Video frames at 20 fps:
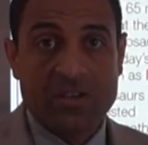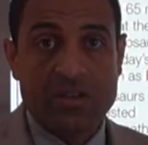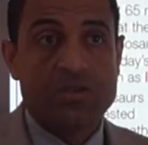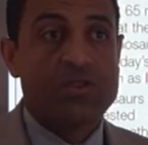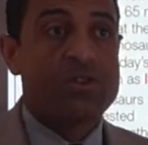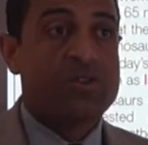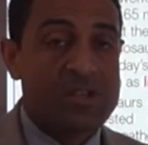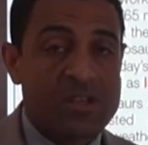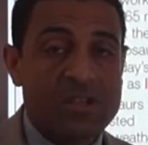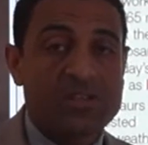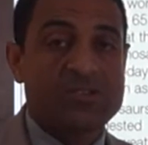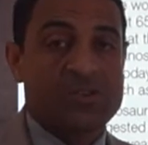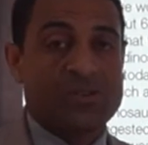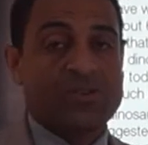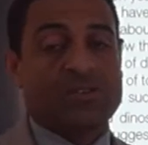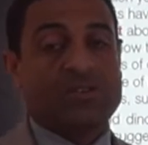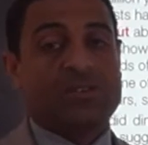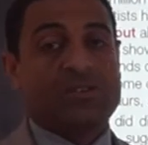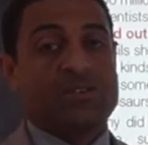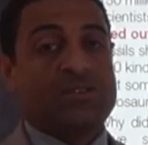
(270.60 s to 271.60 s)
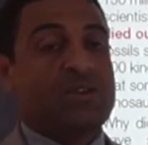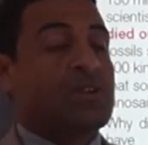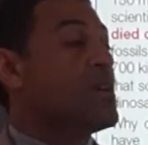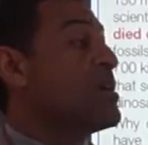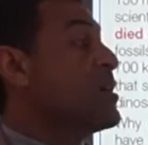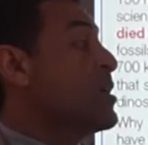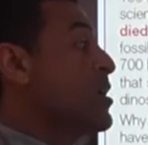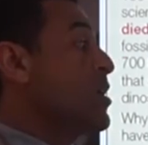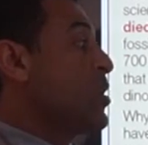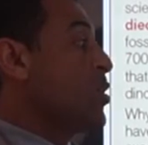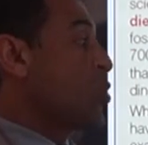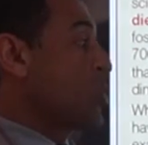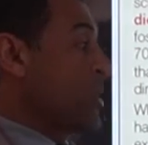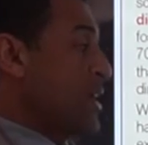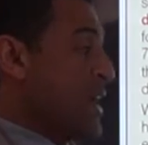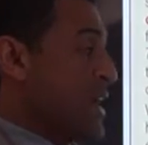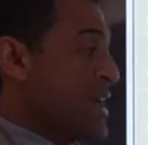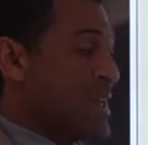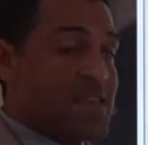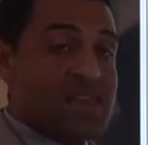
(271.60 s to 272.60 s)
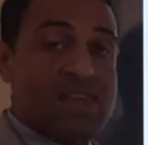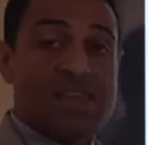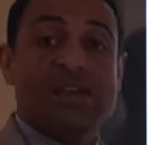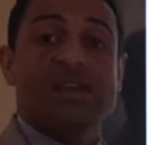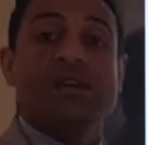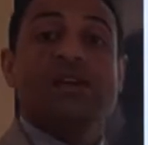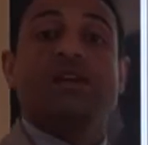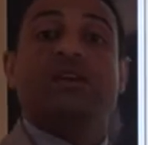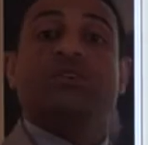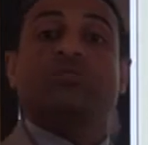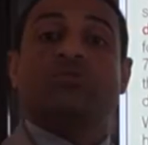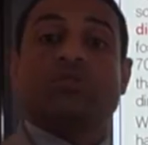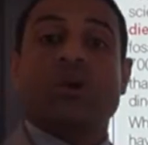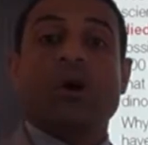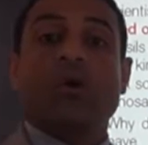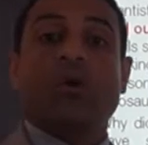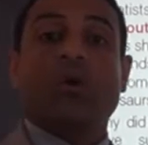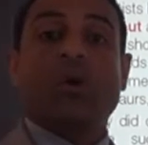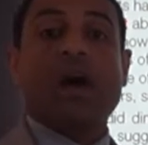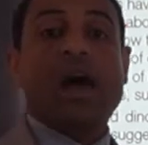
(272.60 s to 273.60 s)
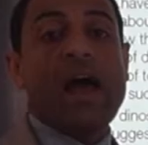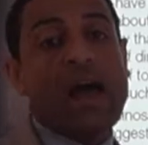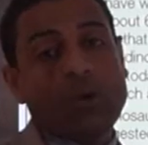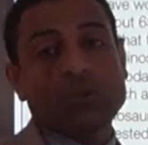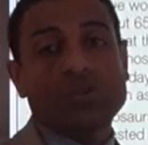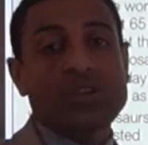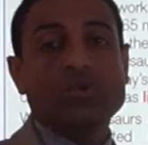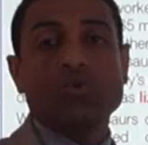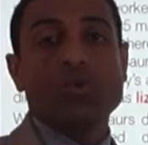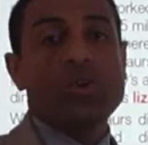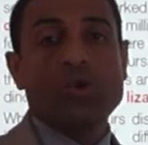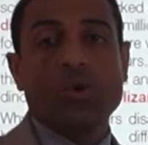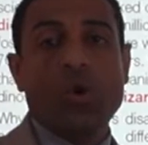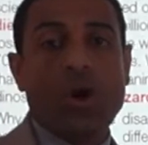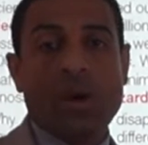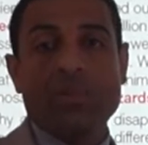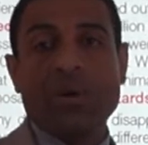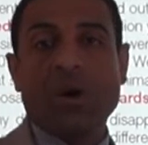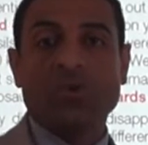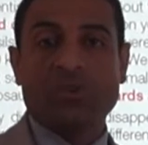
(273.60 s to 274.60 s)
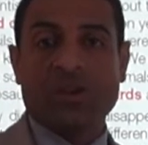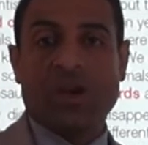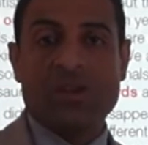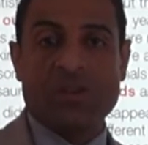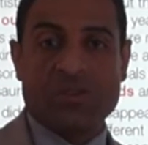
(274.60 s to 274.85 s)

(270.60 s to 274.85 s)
the reason. Okay, so how did we know about